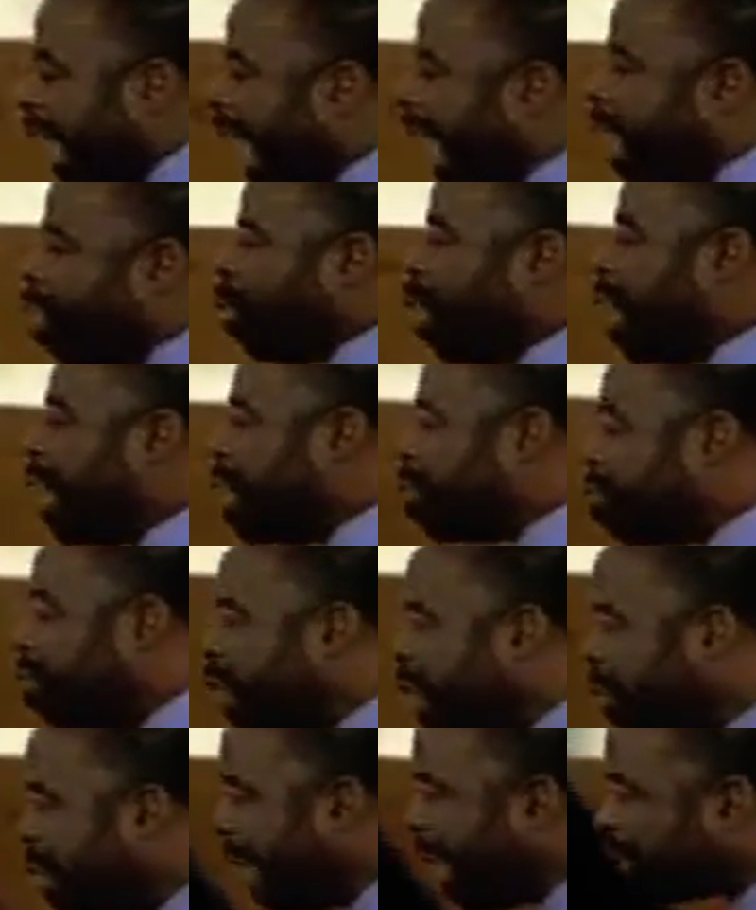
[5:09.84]
I waited
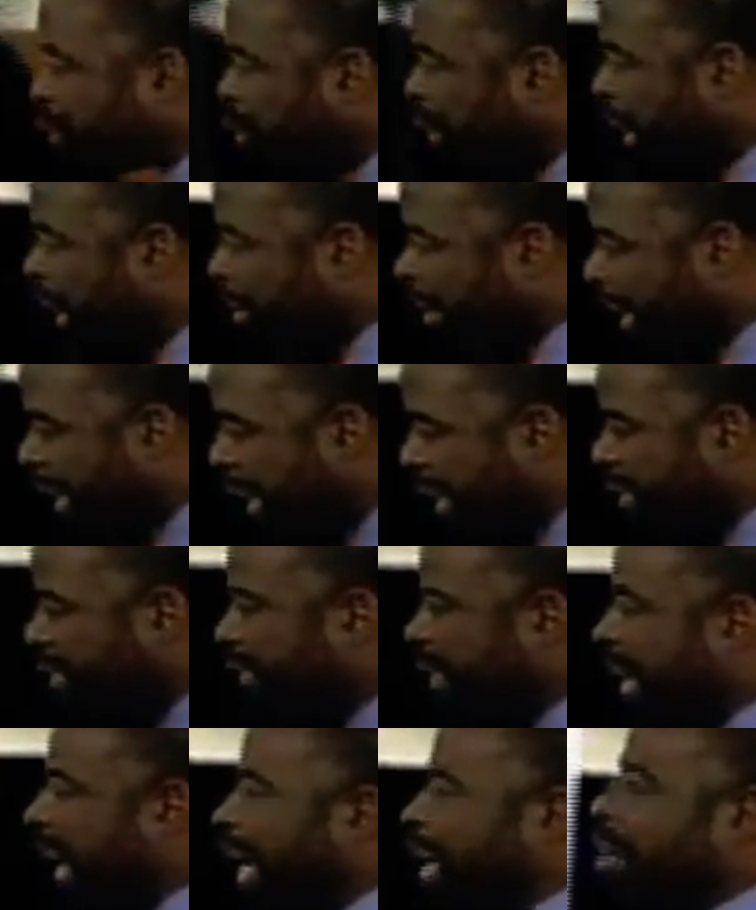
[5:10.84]
for about 20
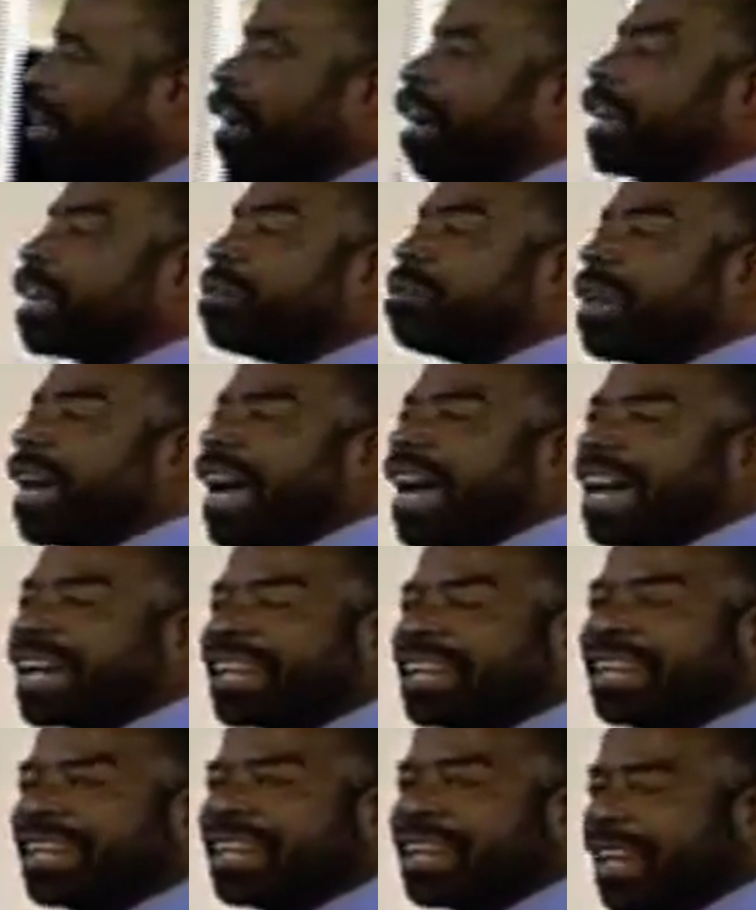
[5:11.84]
minutes, and I called him back.